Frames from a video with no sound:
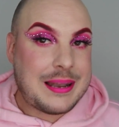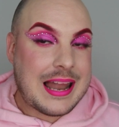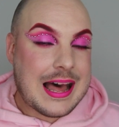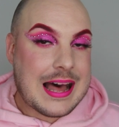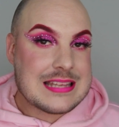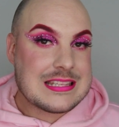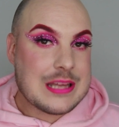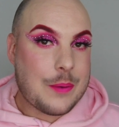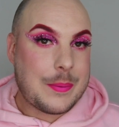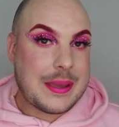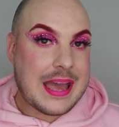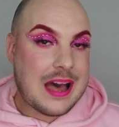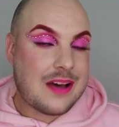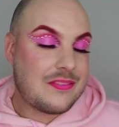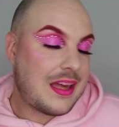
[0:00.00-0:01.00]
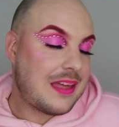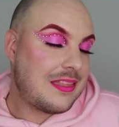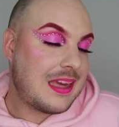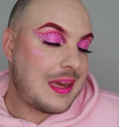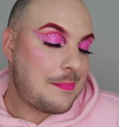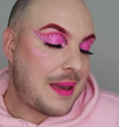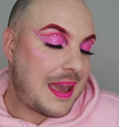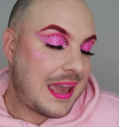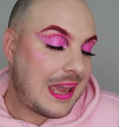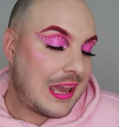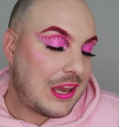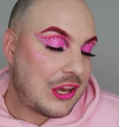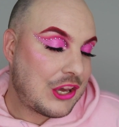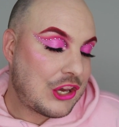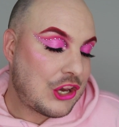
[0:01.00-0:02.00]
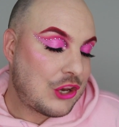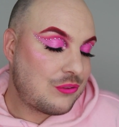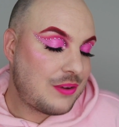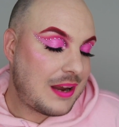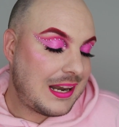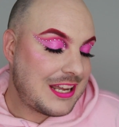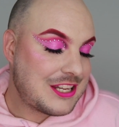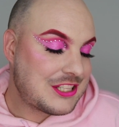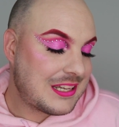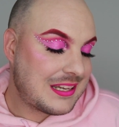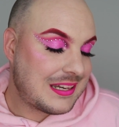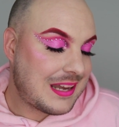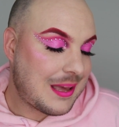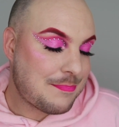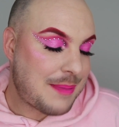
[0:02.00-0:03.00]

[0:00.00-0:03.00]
last we have the Pink Religion